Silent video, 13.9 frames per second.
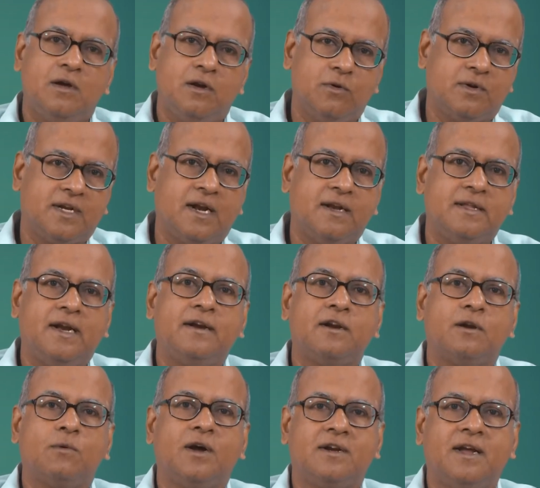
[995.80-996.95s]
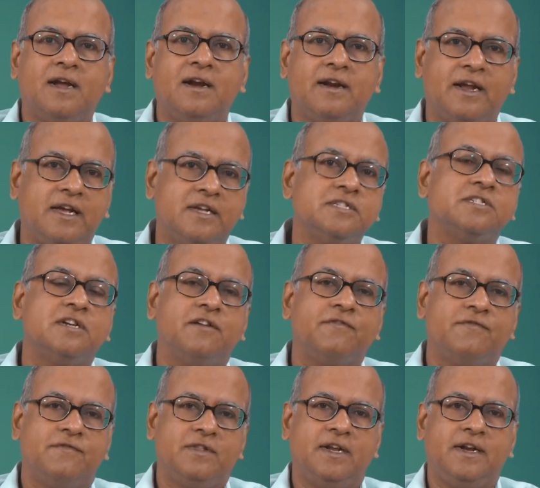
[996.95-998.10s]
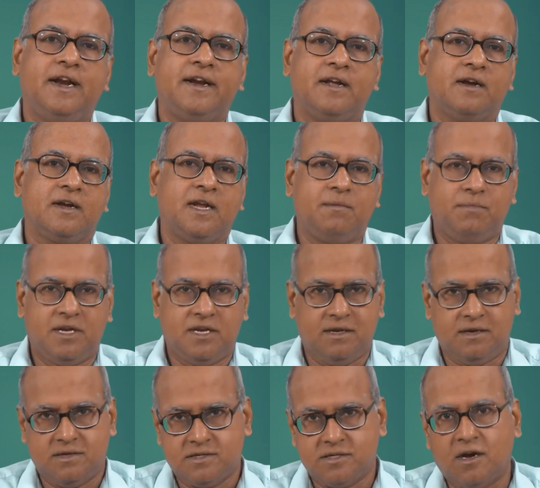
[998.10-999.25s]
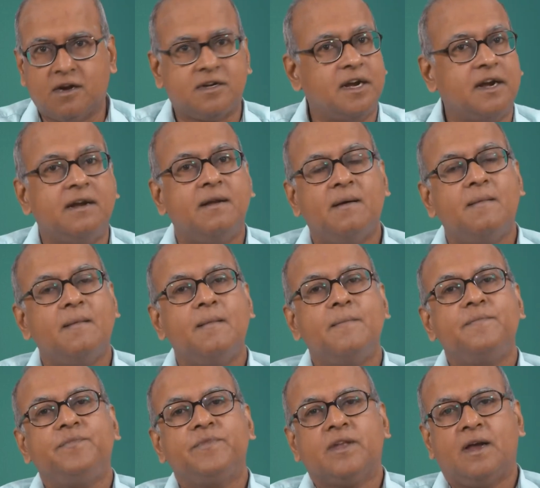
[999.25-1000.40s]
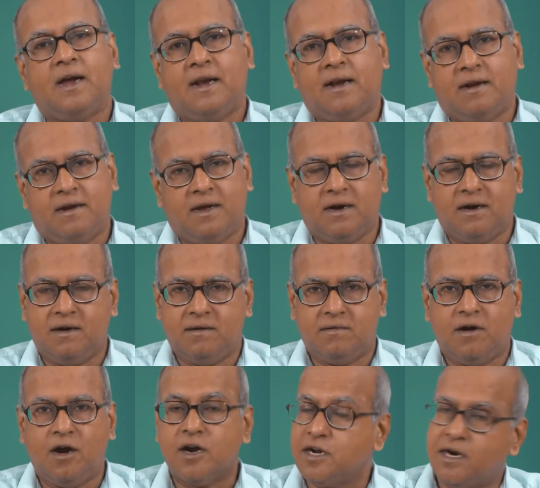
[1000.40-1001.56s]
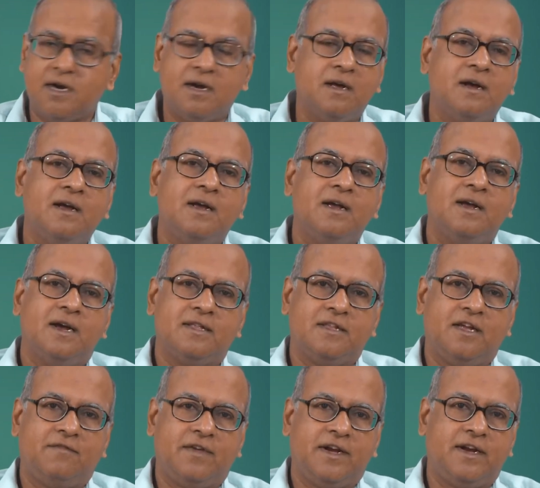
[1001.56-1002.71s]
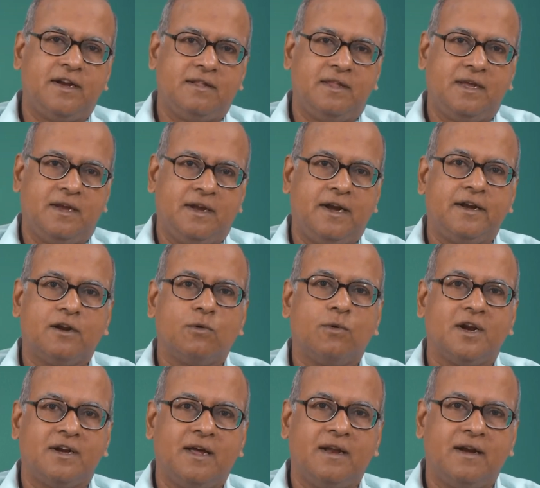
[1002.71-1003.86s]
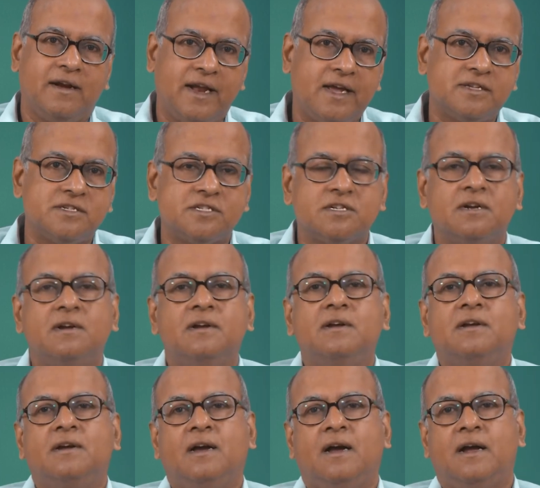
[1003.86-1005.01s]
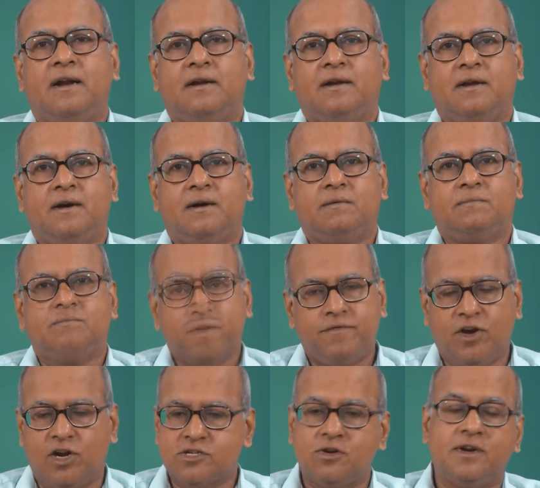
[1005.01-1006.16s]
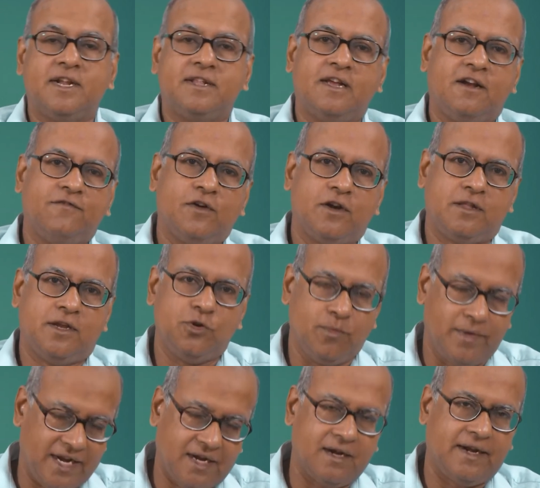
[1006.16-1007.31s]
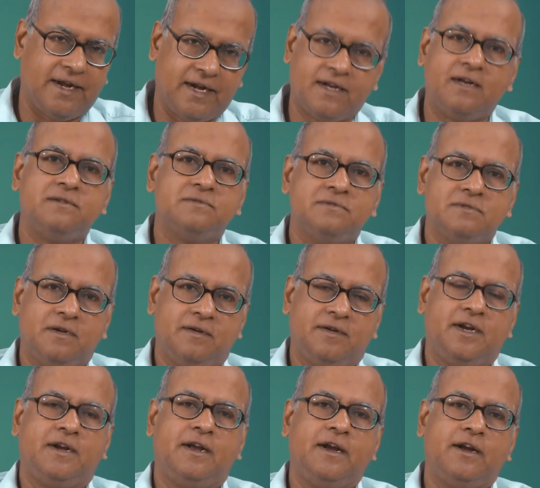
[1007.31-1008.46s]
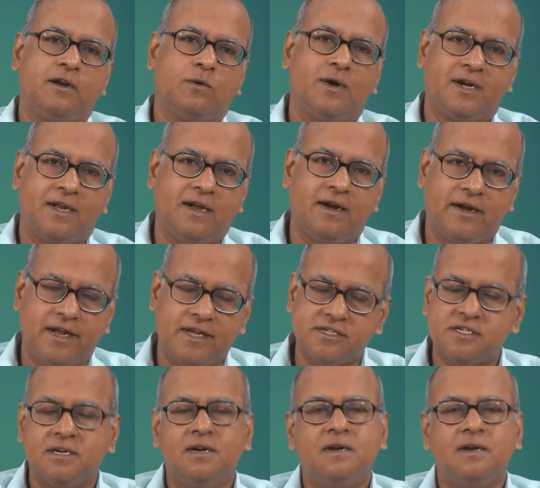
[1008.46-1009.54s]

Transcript: looked at the interquartile range if the data can be sorted and uh, ordered and then we did the interquartile range and uh, we also did that for the numerical data uh, did interquartile range